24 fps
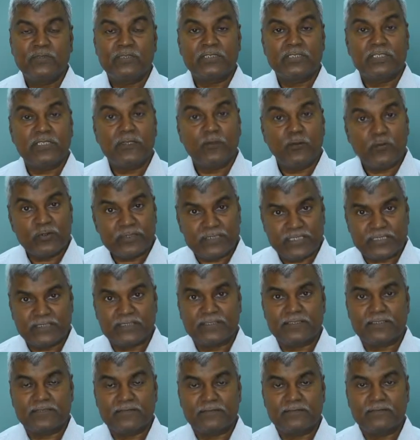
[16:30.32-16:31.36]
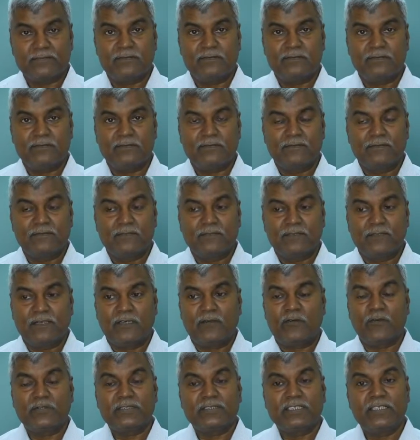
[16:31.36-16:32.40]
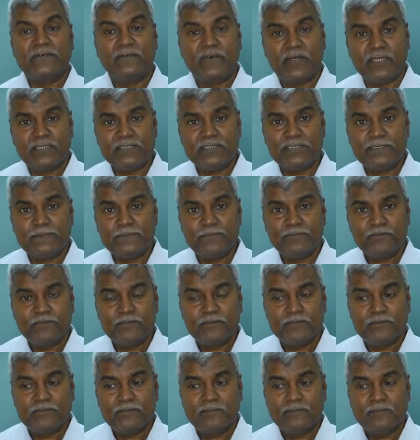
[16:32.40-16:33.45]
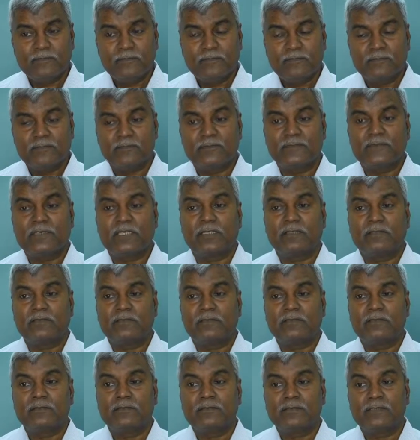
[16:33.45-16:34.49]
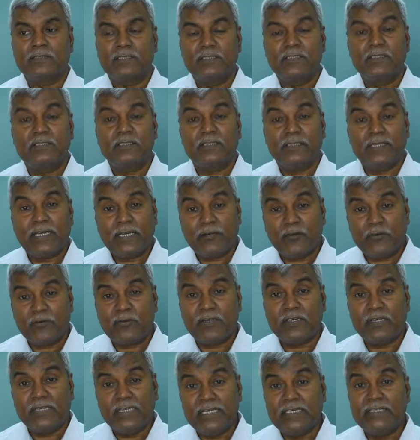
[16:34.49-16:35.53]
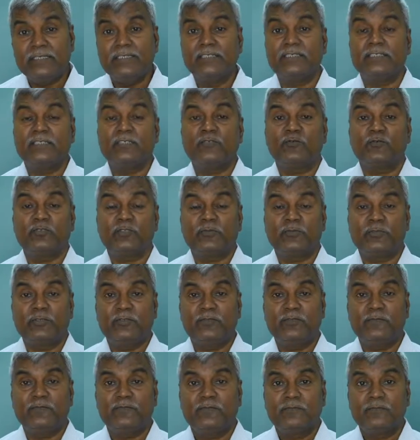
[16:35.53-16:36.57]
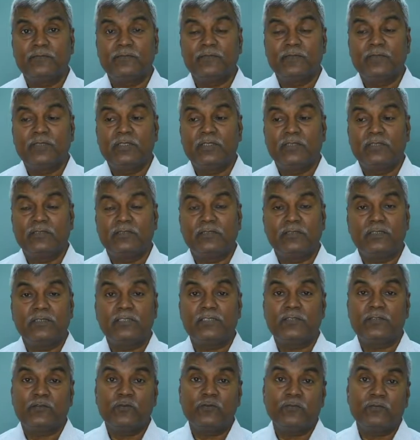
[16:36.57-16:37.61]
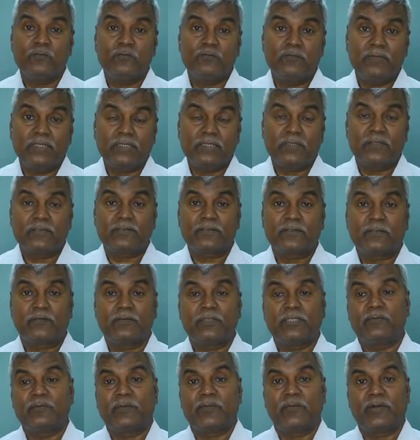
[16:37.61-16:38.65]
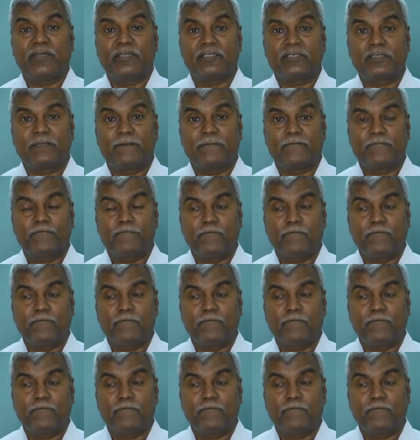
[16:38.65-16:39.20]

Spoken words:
she loses. And what's the inference? That she cannot really distinguish between these two methods of tea preparation.